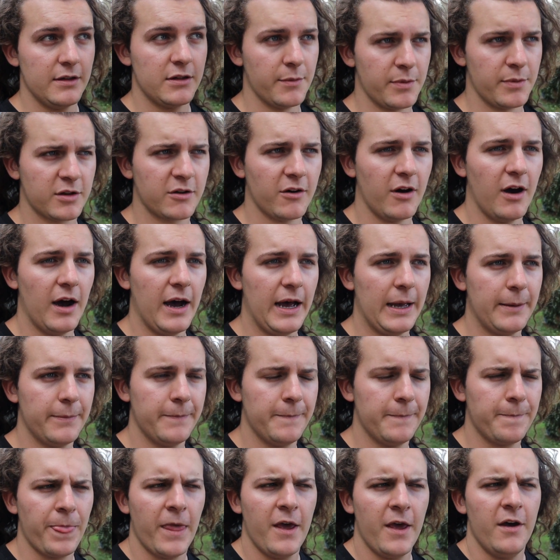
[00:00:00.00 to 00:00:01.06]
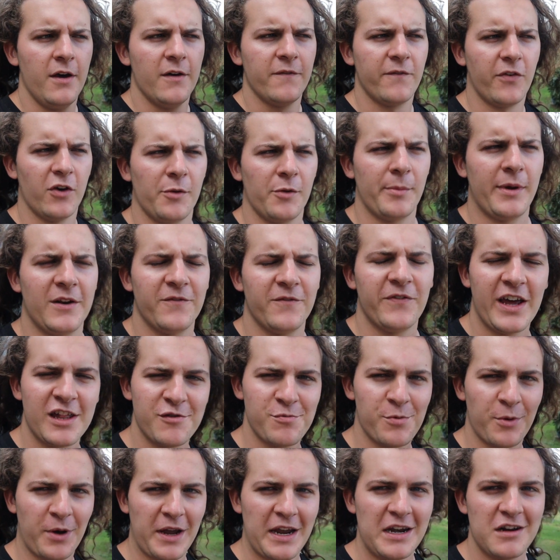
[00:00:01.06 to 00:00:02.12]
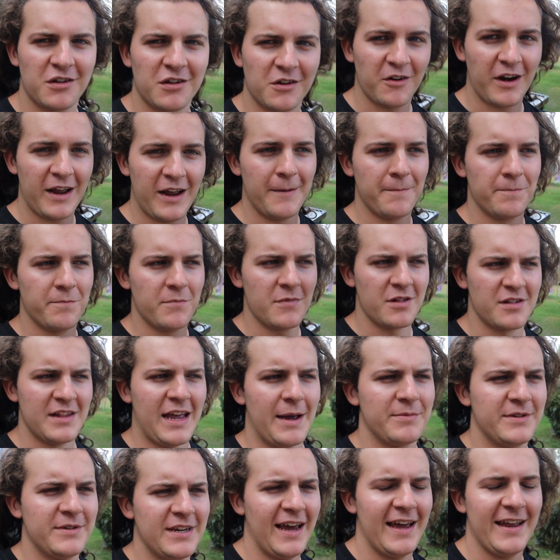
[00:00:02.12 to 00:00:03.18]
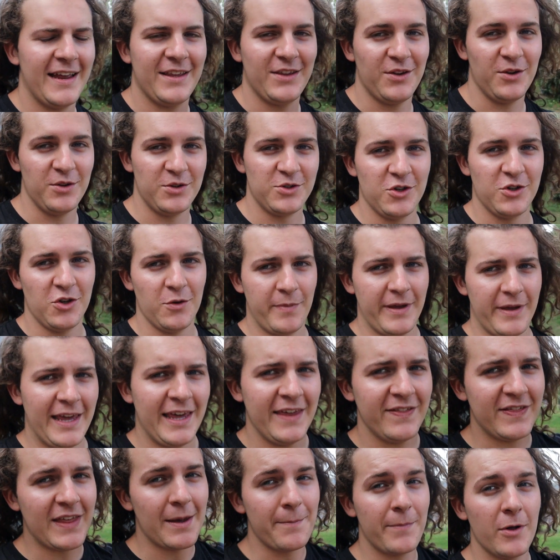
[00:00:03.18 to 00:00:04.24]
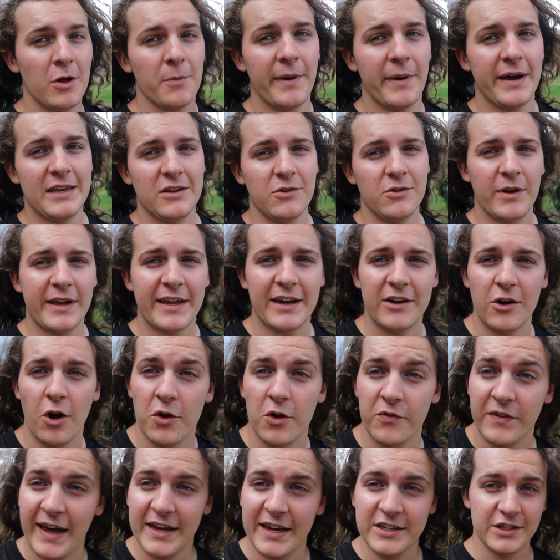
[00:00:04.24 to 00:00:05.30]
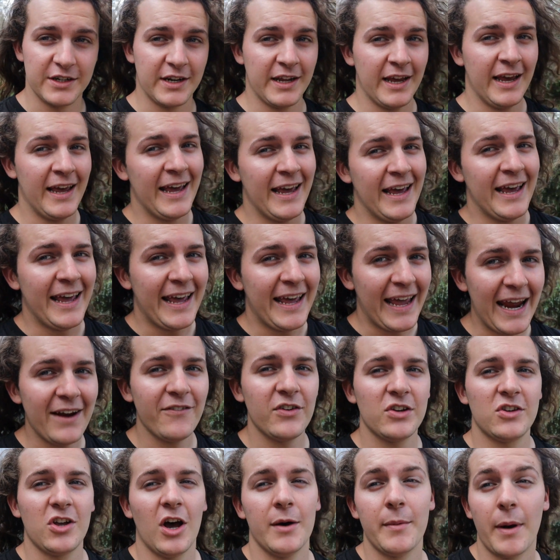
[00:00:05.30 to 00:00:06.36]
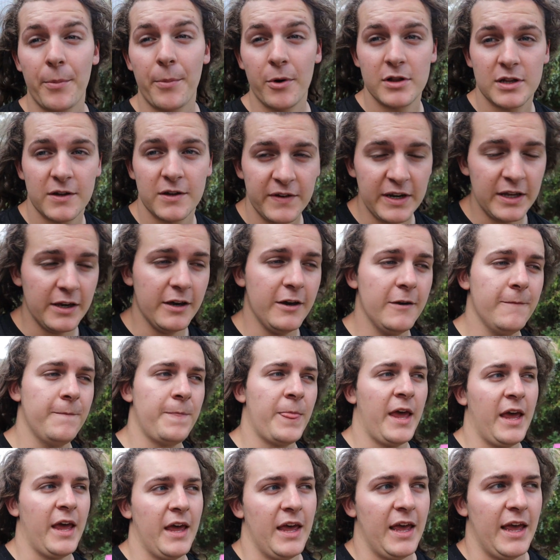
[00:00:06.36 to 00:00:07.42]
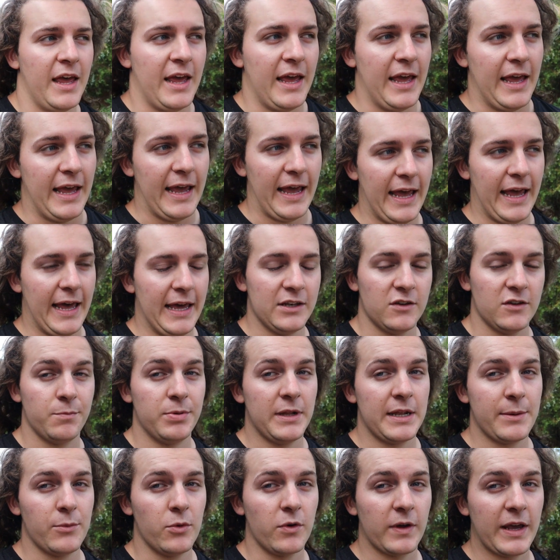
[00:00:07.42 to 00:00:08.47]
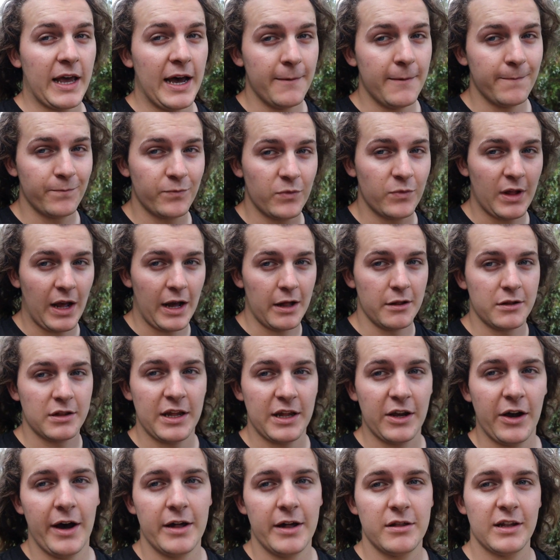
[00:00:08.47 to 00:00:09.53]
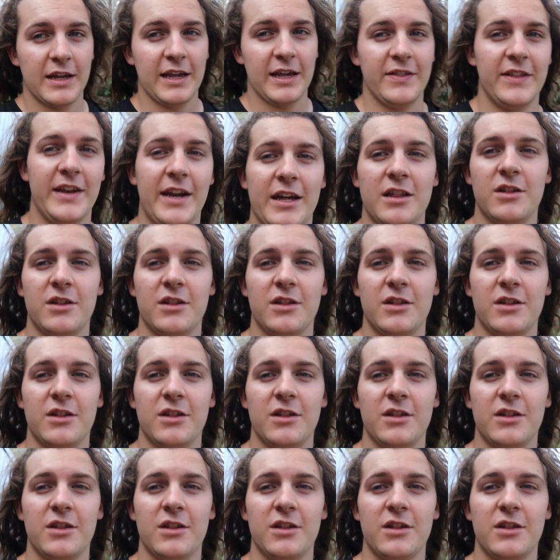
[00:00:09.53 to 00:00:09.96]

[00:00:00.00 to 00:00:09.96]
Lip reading: subscribe, follow me on Facebook, Instagram, Snapchat, YouTube. Hit that bell button, you'll get a notification every time I post a video. And plenty more to come. I'll see you guys in the